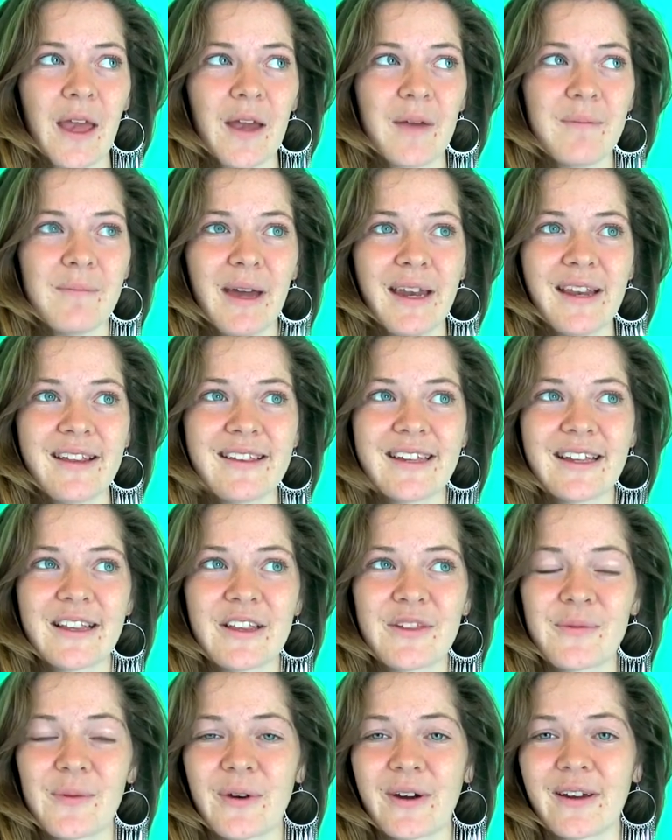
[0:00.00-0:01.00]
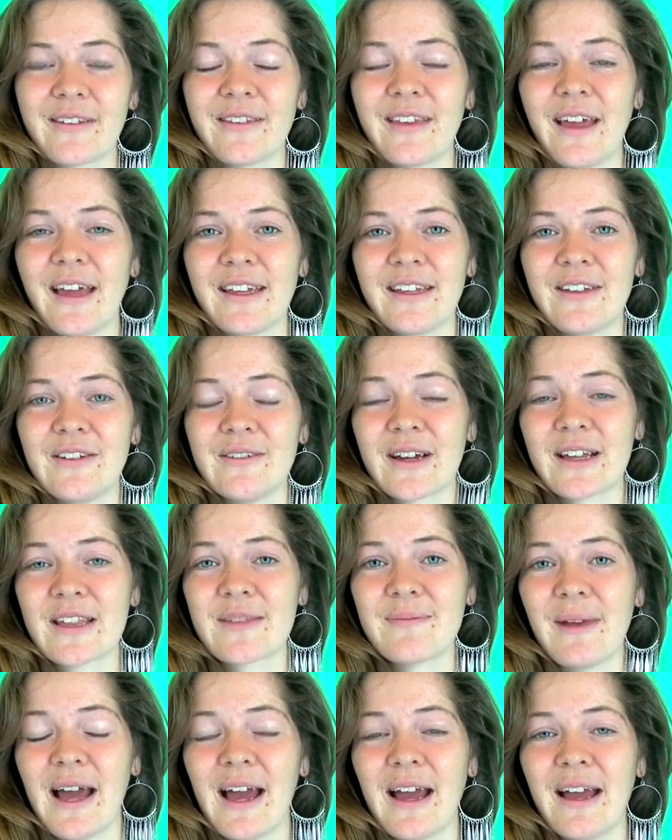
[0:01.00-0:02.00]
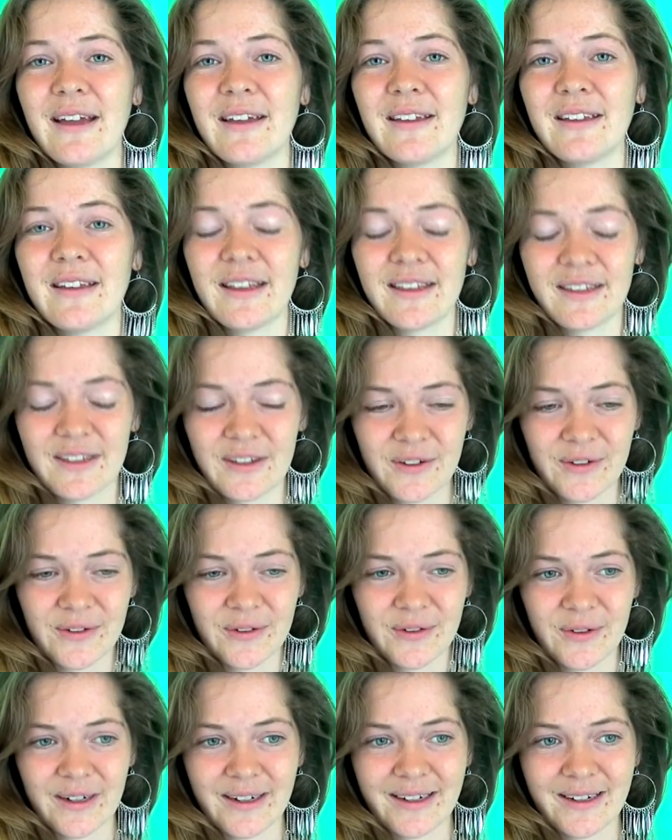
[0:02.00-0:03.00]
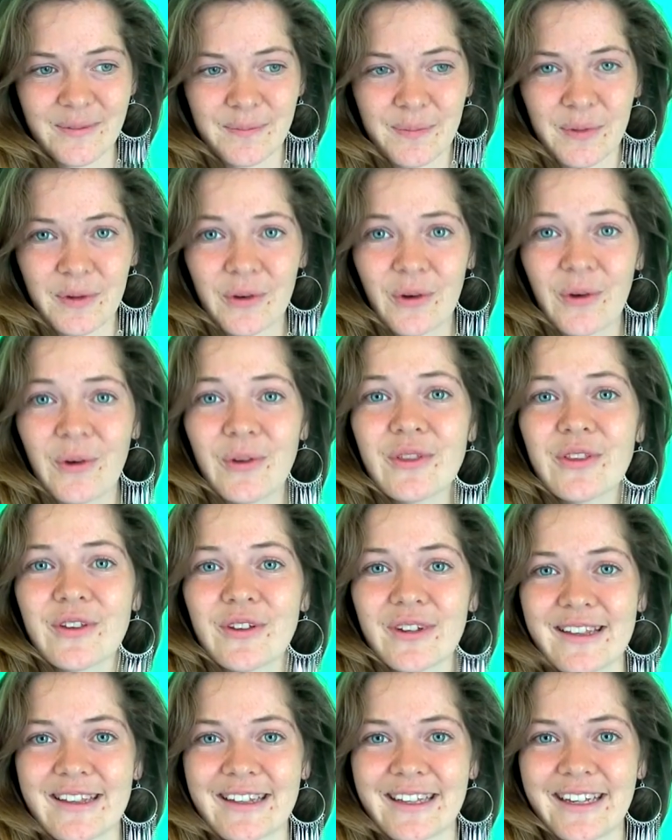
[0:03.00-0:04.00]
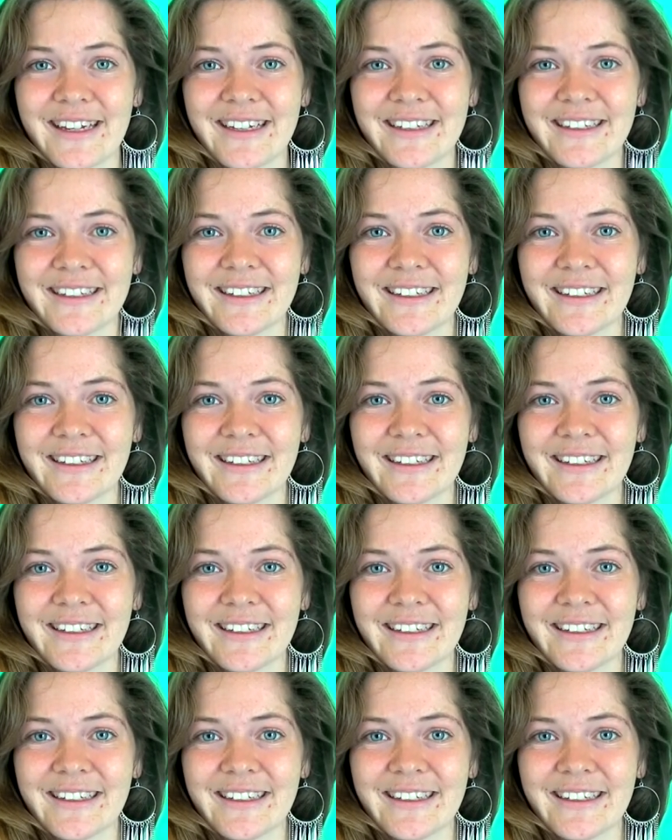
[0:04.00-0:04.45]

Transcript: medicines work that you put onto the skin?